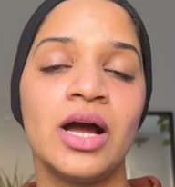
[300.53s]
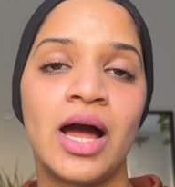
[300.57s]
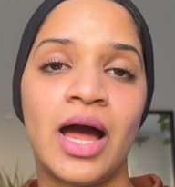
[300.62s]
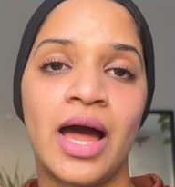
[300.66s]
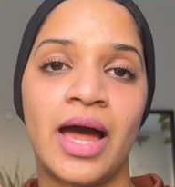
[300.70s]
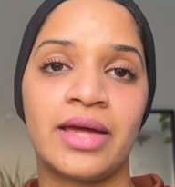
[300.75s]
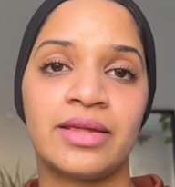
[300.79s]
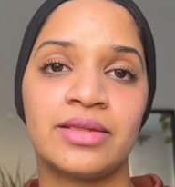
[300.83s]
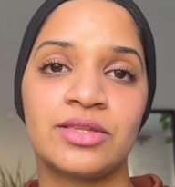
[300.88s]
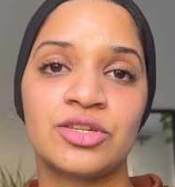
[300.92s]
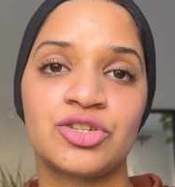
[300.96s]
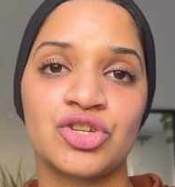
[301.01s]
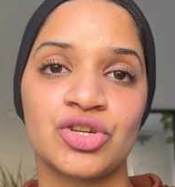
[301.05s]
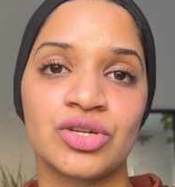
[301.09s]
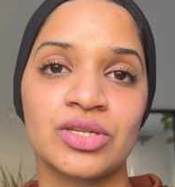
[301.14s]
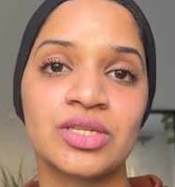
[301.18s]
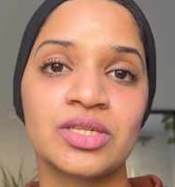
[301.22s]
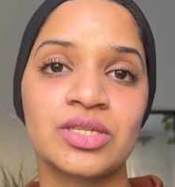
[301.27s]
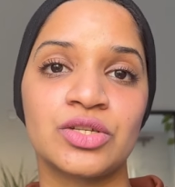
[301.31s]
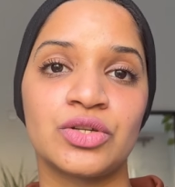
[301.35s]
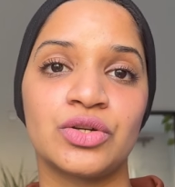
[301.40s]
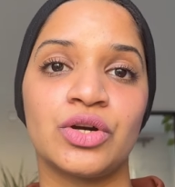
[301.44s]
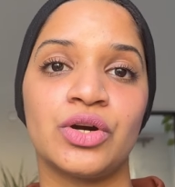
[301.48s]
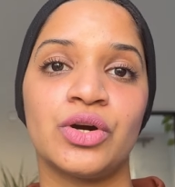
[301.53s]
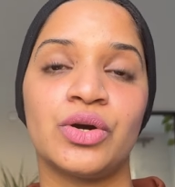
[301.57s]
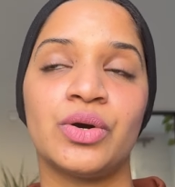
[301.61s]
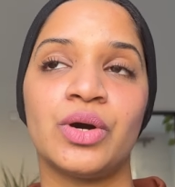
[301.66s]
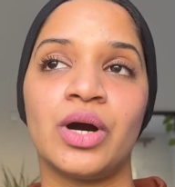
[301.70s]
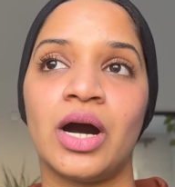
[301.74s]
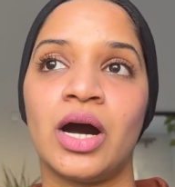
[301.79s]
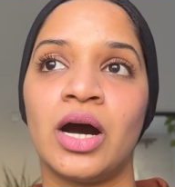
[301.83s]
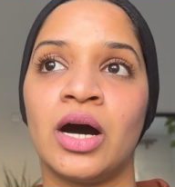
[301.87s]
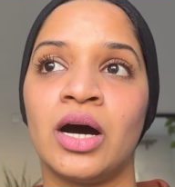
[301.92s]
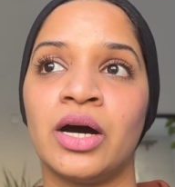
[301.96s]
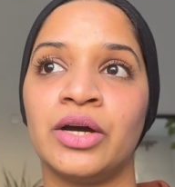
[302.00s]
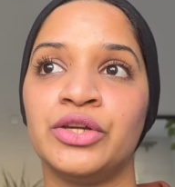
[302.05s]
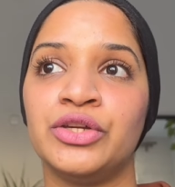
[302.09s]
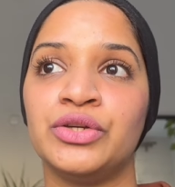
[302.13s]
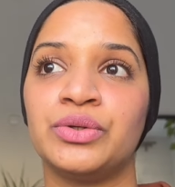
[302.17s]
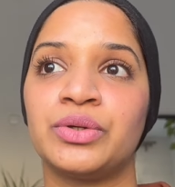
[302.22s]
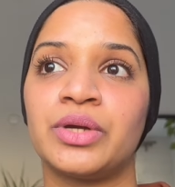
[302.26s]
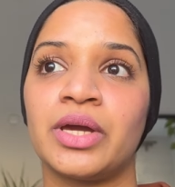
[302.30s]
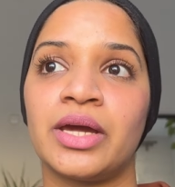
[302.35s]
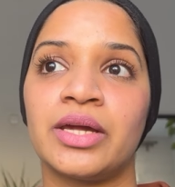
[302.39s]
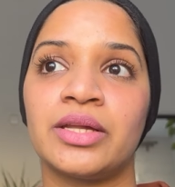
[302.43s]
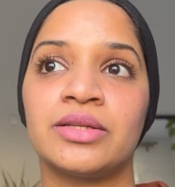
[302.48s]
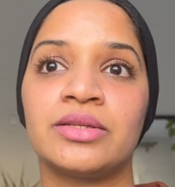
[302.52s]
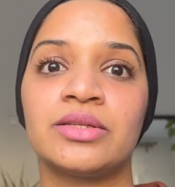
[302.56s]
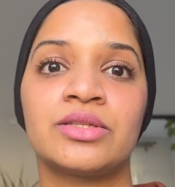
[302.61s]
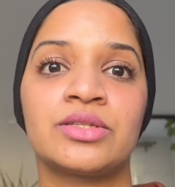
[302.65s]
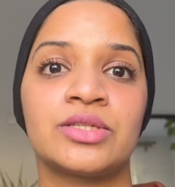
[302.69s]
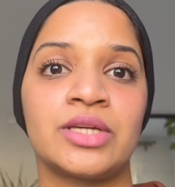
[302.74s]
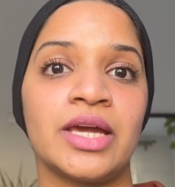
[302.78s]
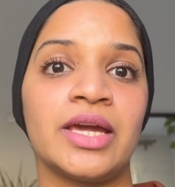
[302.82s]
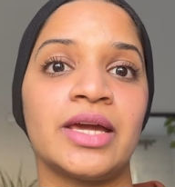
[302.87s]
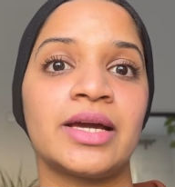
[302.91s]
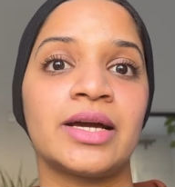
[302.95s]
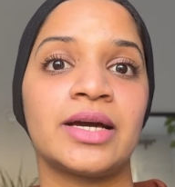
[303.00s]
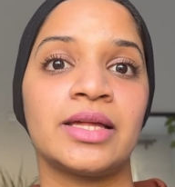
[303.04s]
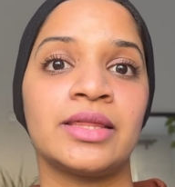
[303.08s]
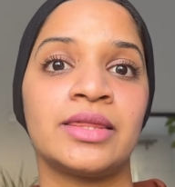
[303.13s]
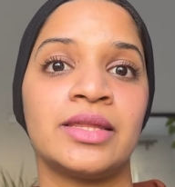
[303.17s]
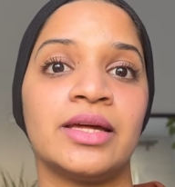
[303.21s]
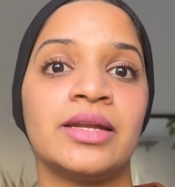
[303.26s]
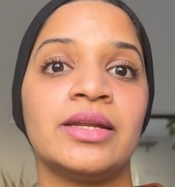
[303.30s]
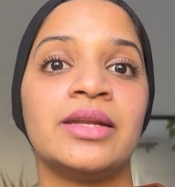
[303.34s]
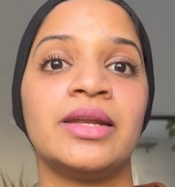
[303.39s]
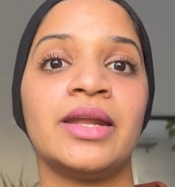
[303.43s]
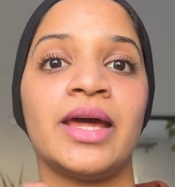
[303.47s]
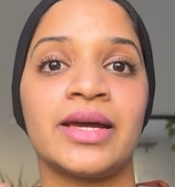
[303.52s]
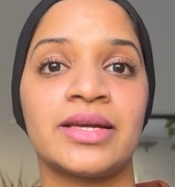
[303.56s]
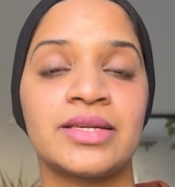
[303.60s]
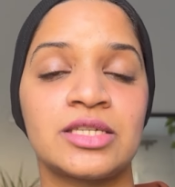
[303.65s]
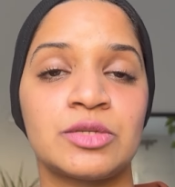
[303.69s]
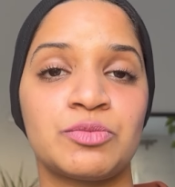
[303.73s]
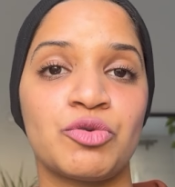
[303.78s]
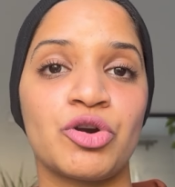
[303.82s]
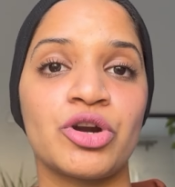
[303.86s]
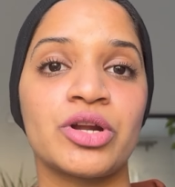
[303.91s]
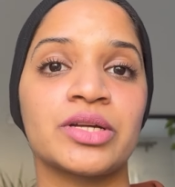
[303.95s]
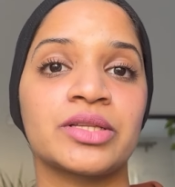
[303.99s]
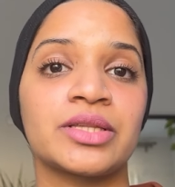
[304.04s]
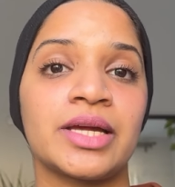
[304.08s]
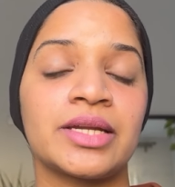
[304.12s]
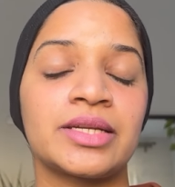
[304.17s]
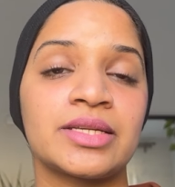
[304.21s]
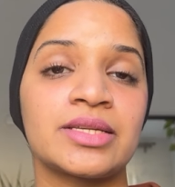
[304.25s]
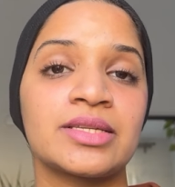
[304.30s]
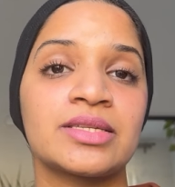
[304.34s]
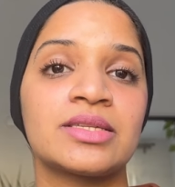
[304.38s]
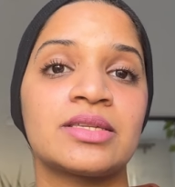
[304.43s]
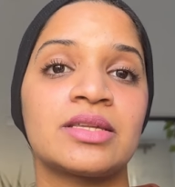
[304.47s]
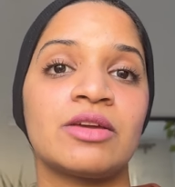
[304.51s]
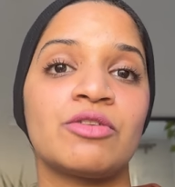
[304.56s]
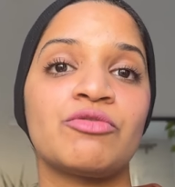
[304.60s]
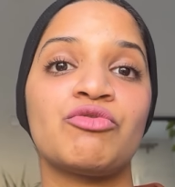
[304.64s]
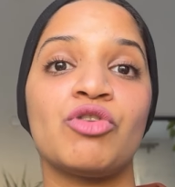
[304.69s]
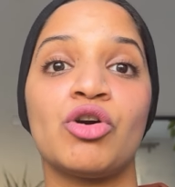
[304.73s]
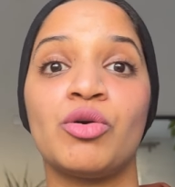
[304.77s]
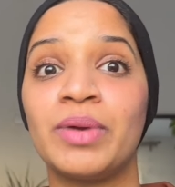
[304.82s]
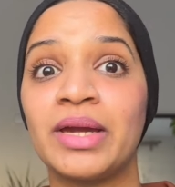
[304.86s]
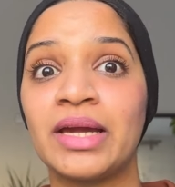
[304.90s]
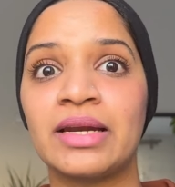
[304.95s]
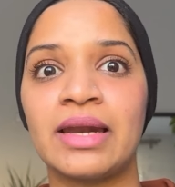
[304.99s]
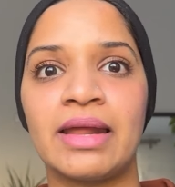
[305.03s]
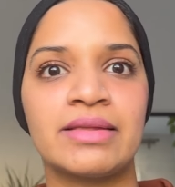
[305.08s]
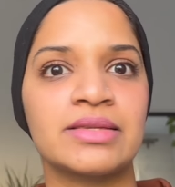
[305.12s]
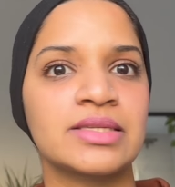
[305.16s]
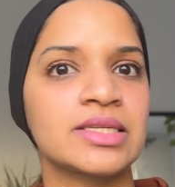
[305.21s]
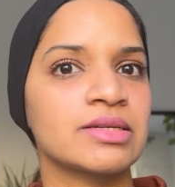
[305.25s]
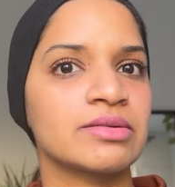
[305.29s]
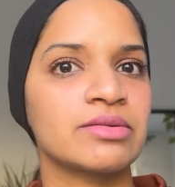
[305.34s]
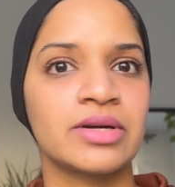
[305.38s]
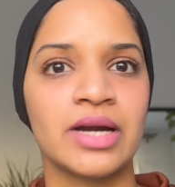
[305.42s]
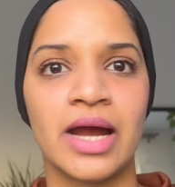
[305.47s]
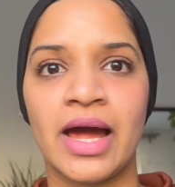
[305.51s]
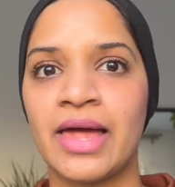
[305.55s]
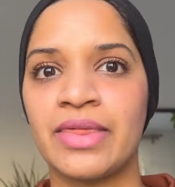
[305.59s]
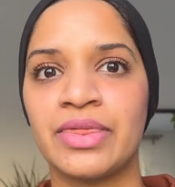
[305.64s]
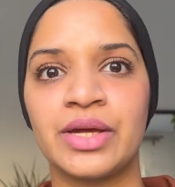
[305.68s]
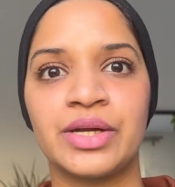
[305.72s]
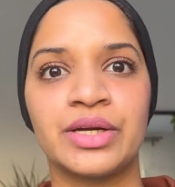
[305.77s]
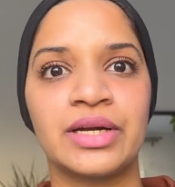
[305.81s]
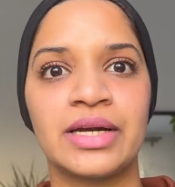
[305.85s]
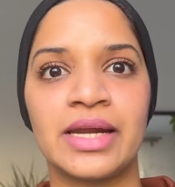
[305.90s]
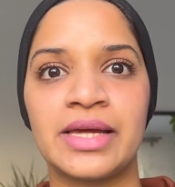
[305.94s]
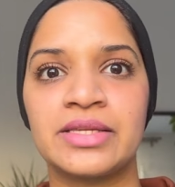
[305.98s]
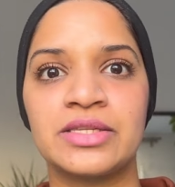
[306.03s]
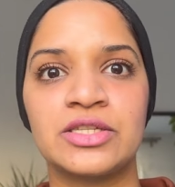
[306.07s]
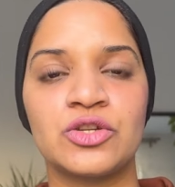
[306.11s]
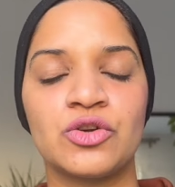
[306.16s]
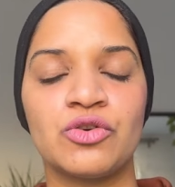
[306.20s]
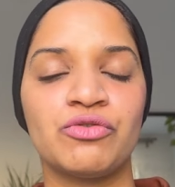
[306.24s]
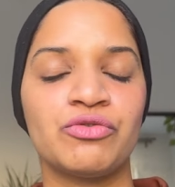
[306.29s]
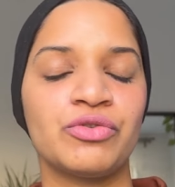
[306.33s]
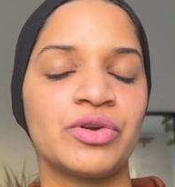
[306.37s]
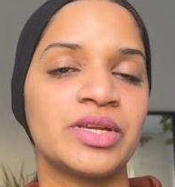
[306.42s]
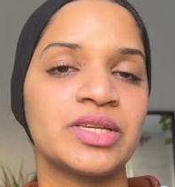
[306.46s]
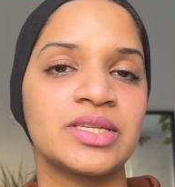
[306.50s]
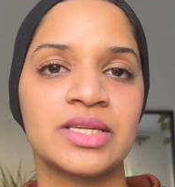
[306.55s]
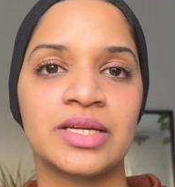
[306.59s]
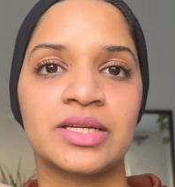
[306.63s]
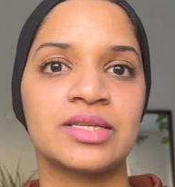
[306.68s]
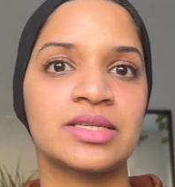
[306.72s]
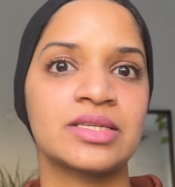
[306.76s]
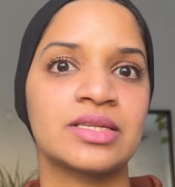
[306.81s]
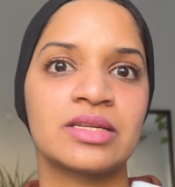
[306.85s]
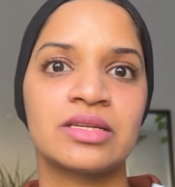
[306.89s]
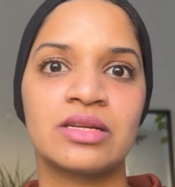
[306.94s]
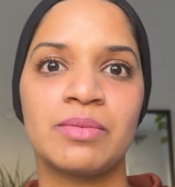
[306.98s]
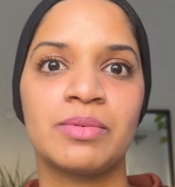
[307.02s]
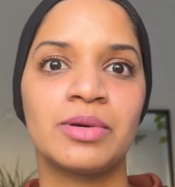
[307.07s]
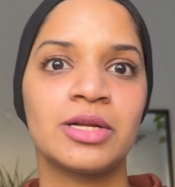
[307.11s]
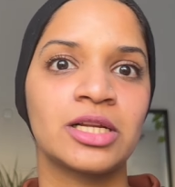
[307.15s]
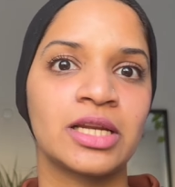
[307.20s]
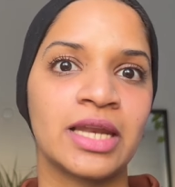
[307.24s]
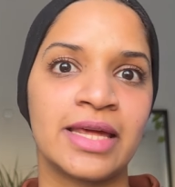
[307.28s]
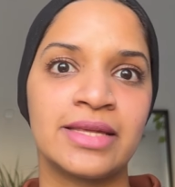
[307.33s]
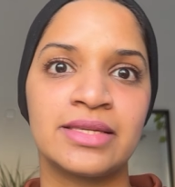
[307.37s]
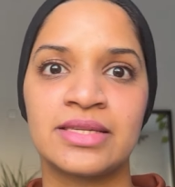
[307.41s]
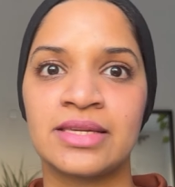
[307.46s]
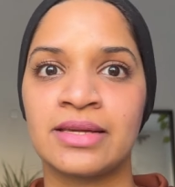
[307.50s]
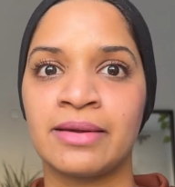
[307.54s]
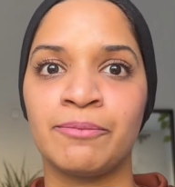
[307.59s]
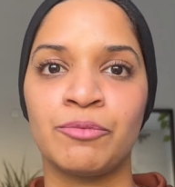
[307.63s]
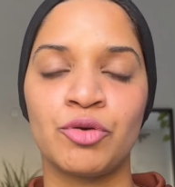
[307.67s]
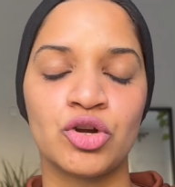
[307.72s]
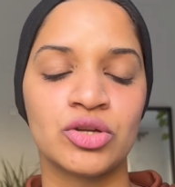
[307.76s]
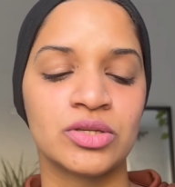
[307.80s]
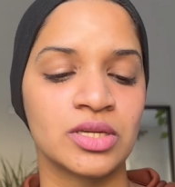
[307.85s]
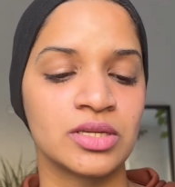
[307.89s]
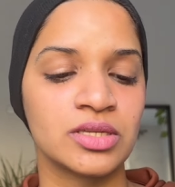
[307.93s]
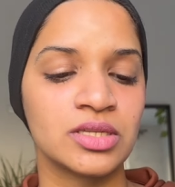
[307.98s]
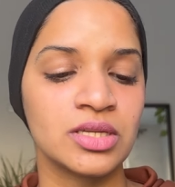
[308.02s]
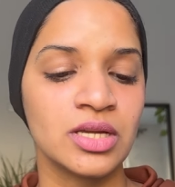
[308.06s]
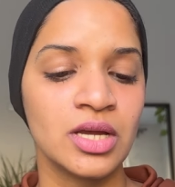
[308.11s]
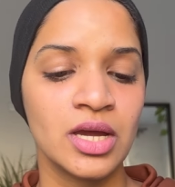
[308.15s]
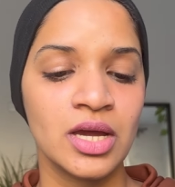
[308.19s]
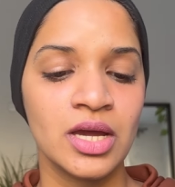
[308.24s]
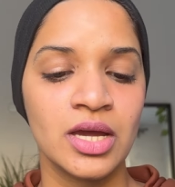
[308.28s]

and just you can take the next product, that is the foaming cleanser, and then cleanse your face. That is the double cleansing process.